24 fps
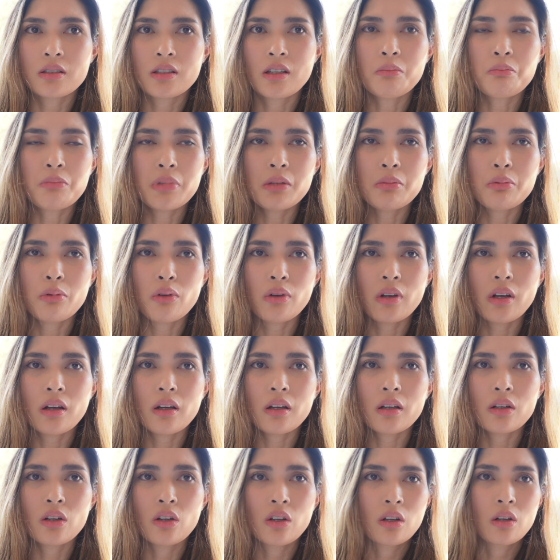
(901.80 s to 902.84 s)
Some people
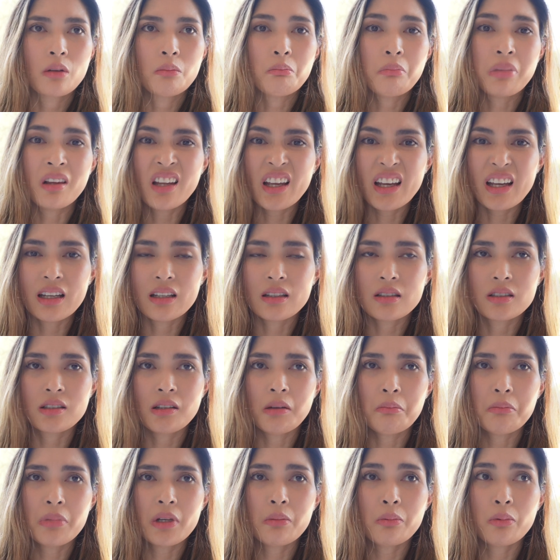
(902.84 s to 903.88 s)
like plain.
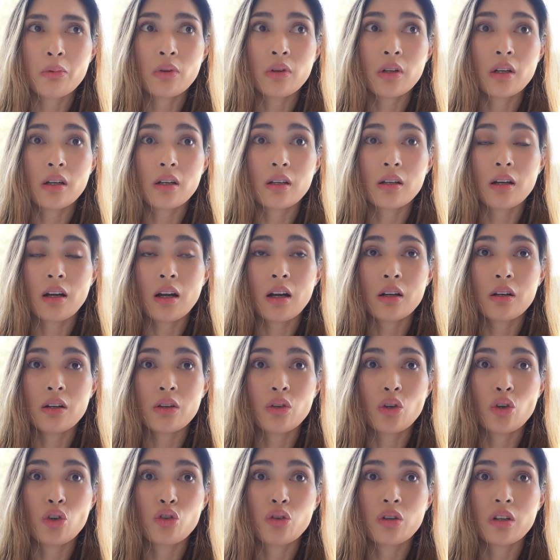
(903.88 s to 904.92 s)
Some people like, I don't
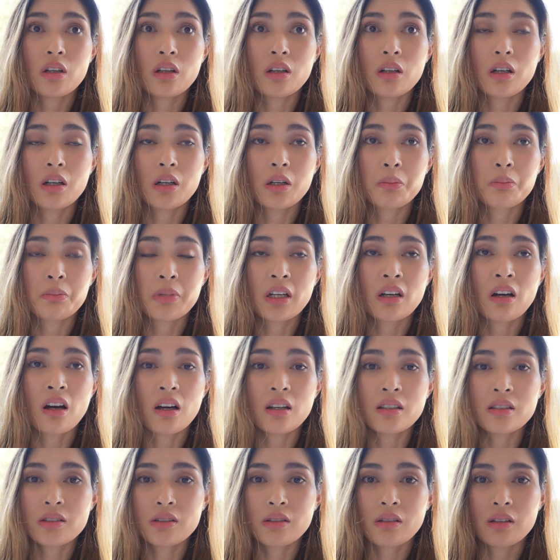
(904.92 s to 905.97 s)
know,
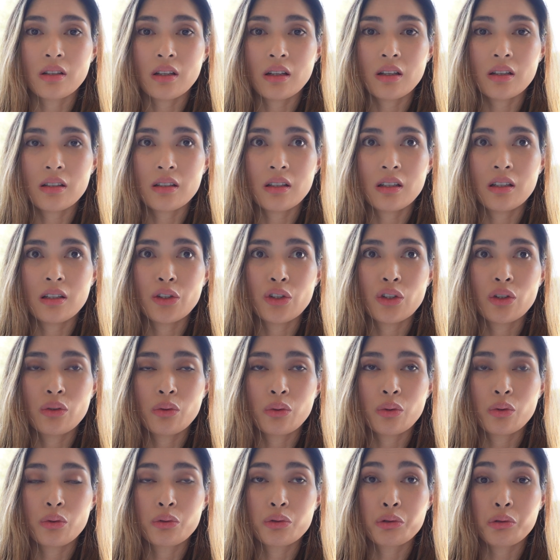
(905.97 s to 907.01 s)
pecans on it, and
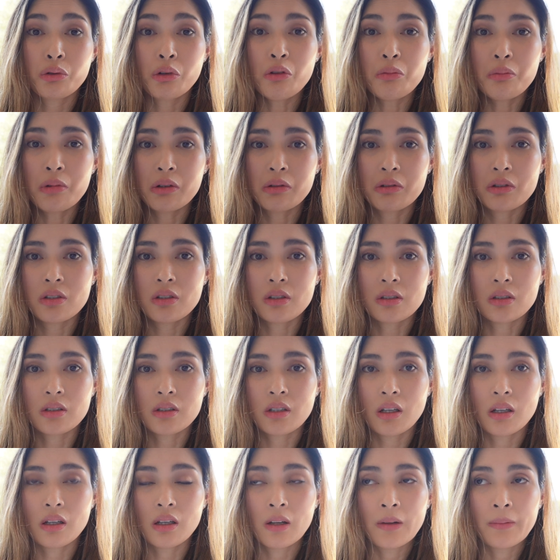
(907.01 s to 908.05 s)
or strawberry
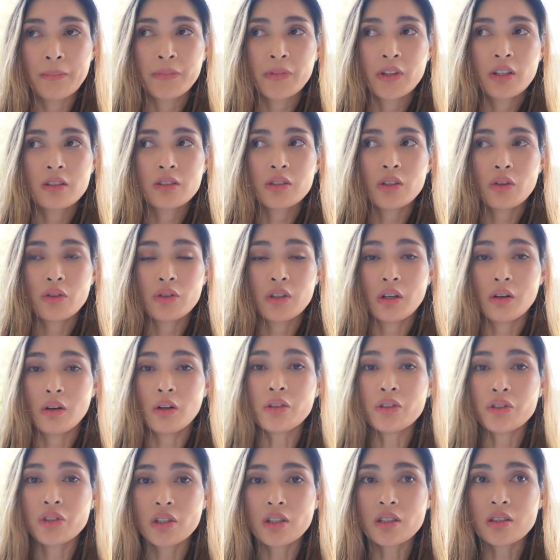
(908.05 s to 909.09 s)
cheesecake. So they're
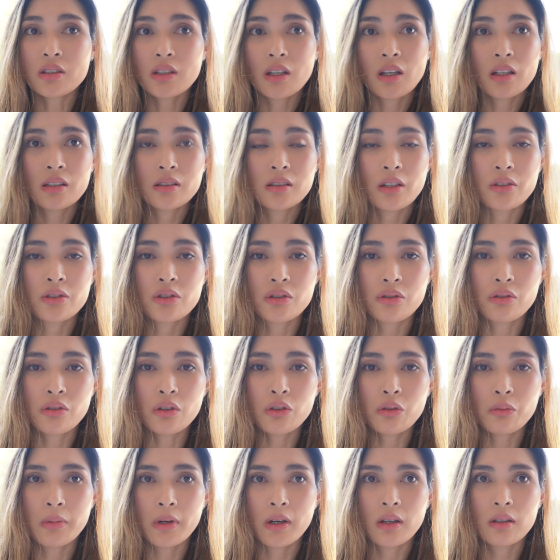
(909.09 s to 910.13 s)
all cheesecake, that's
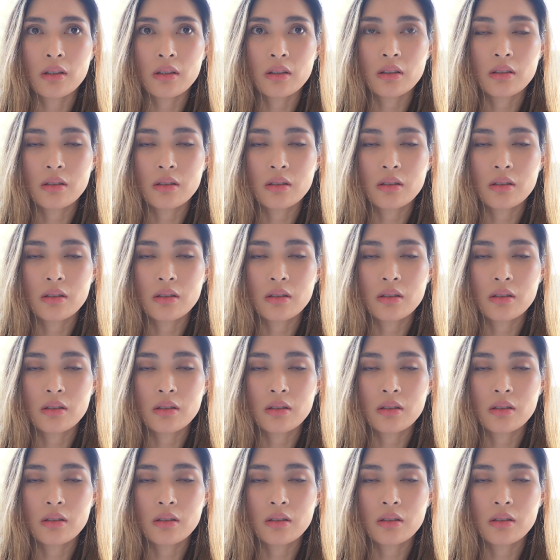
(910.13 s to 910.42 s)
true, but